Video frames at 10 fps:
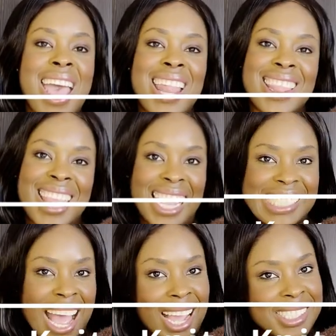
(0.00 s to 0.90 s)

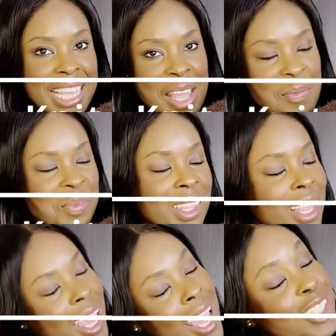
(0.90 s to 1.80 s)
Next item,
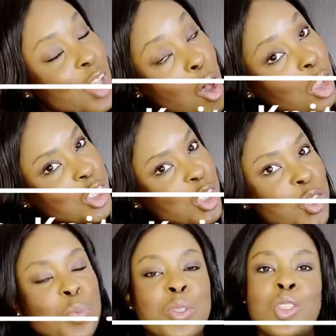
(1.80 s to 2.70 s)
it's also
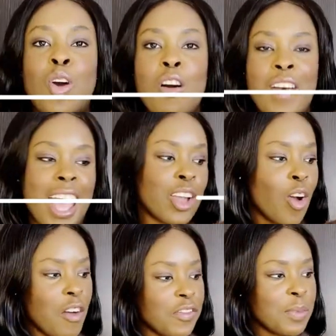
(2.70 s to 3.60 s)
super soft and
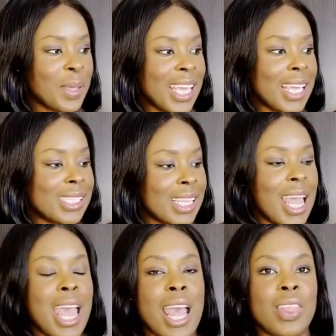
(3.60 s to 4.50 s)
comfy piece.
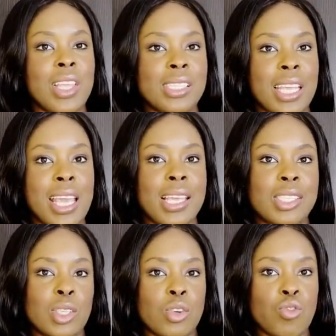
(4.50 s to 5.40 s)
This
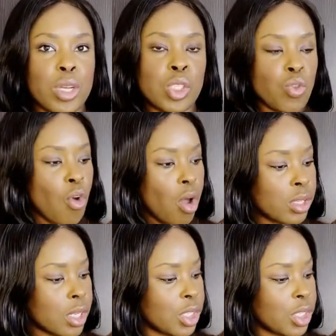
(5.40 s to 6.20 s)
is the crisscross